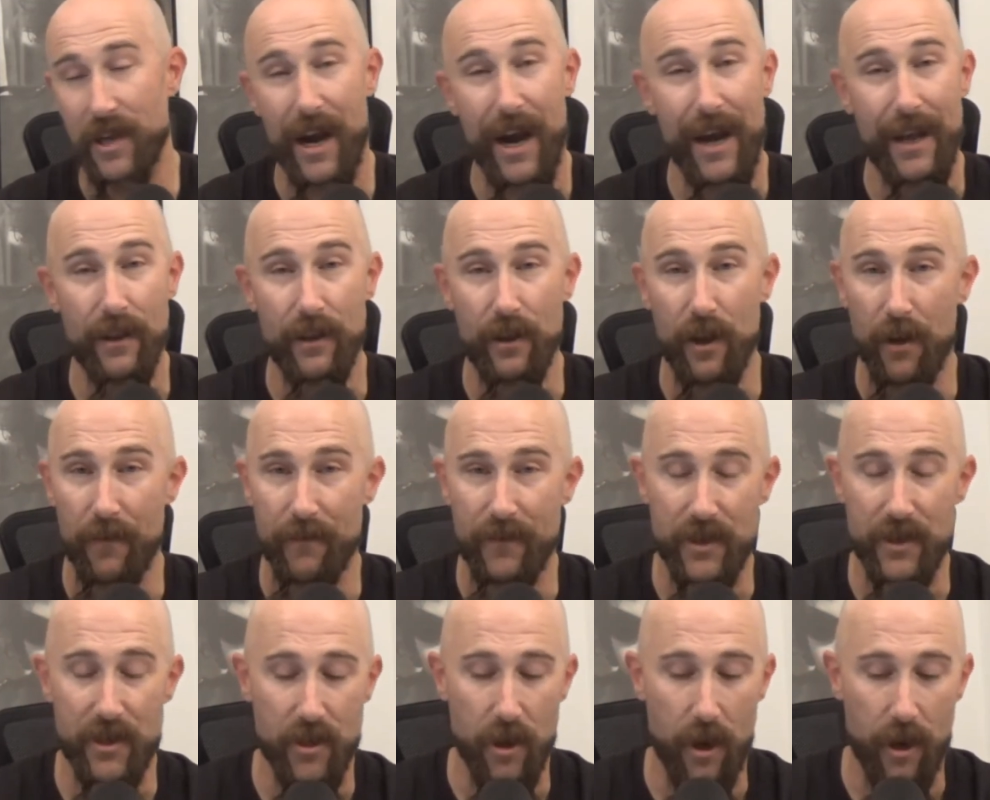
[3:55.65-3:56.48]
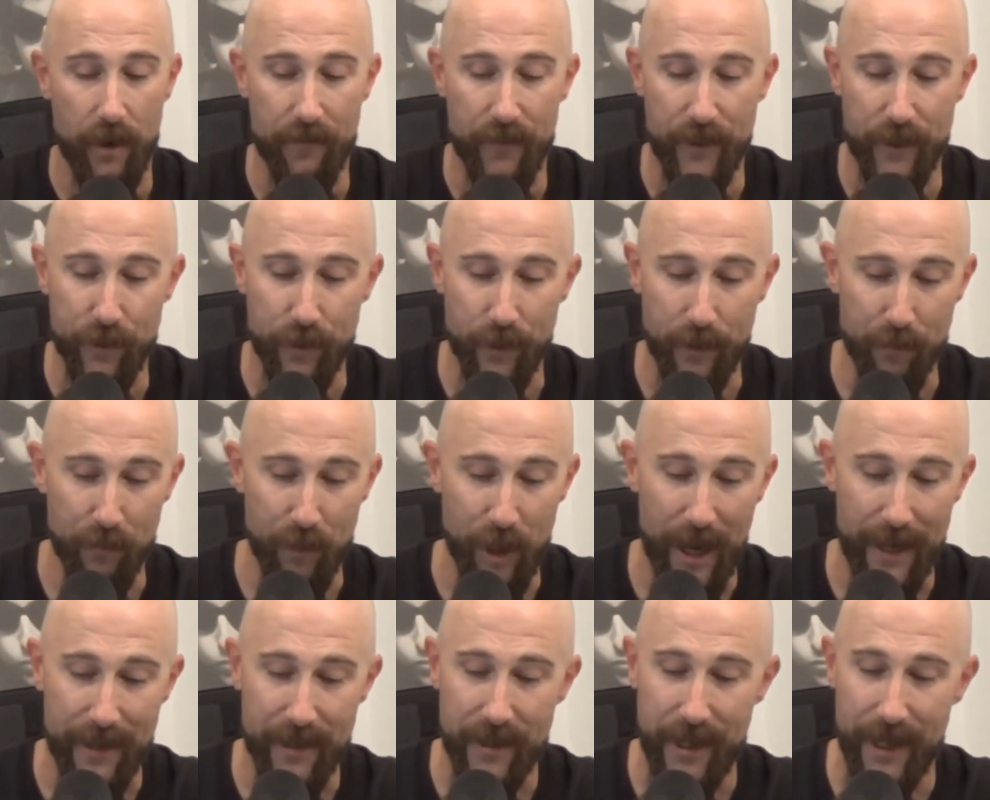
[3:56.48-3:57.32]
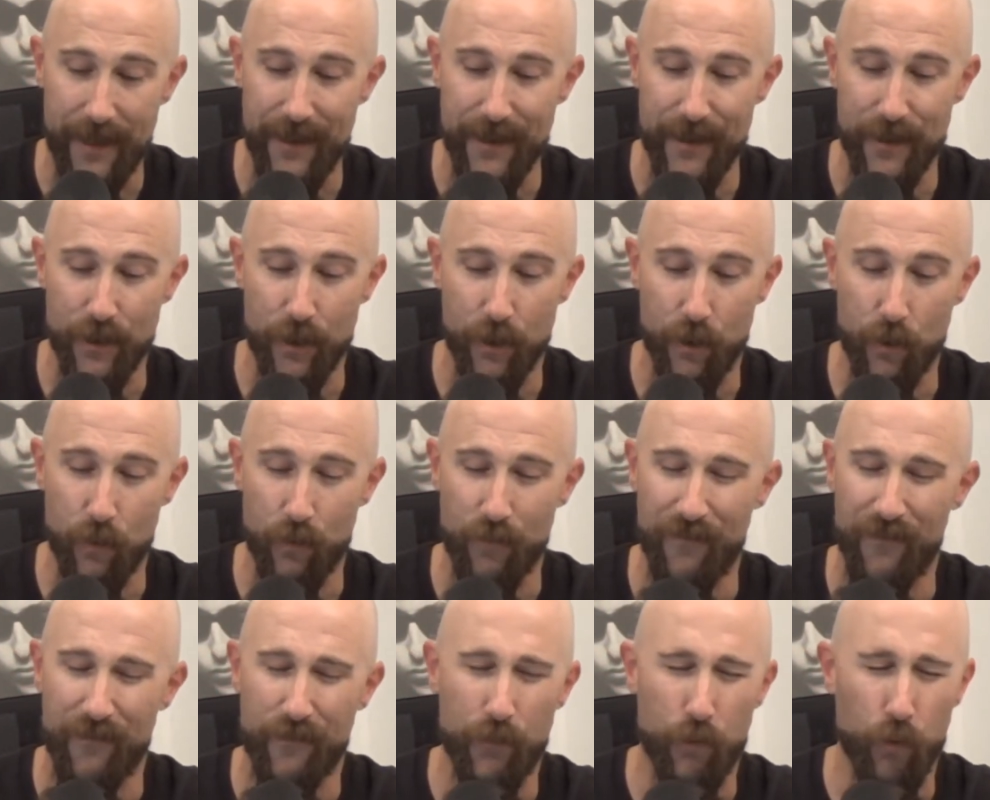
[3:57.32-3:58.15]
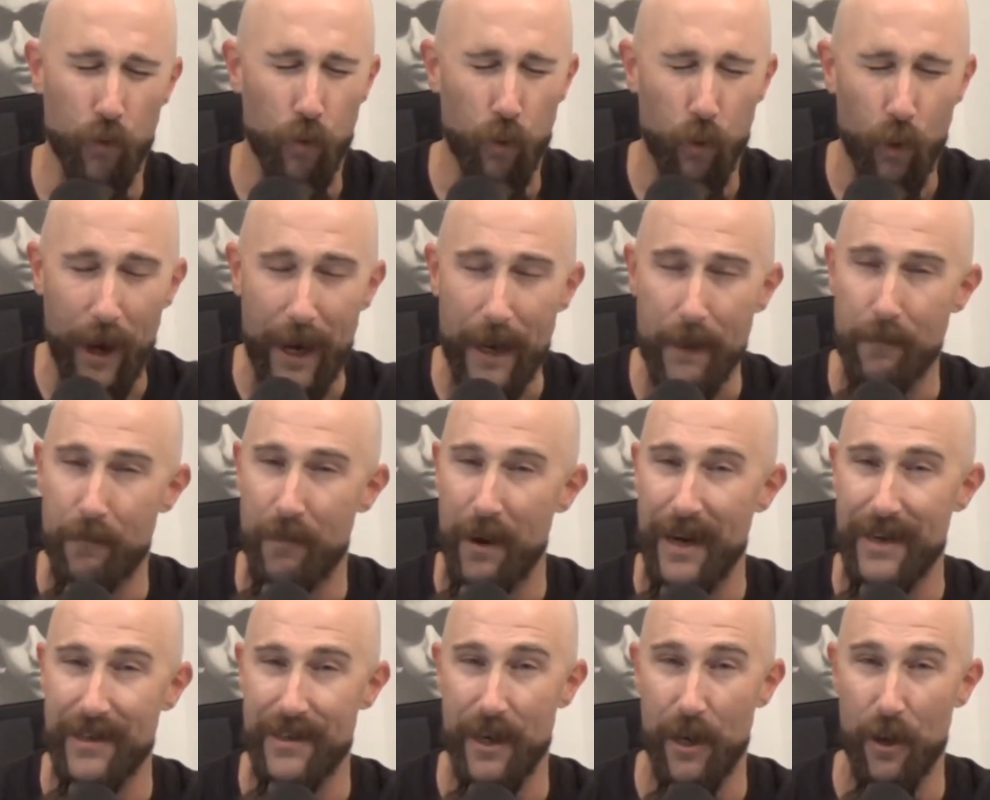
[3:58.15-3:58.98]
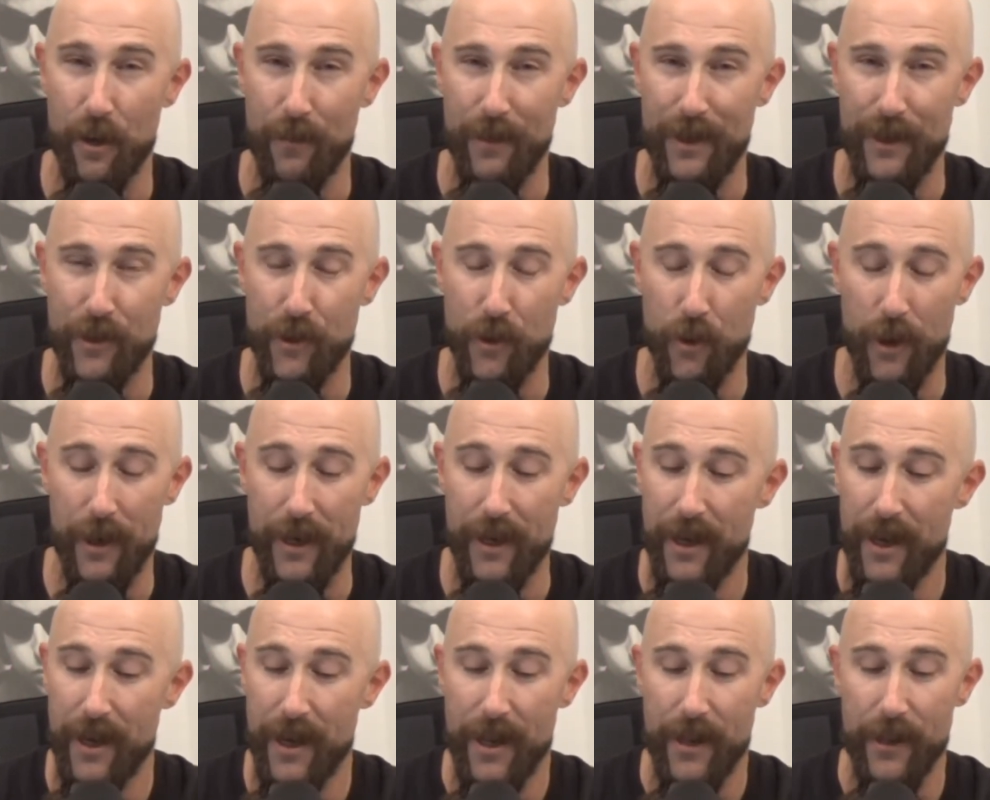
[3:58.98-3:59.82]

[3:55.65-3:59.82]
I love this song featuring Blast. It's got this great bass element to it. The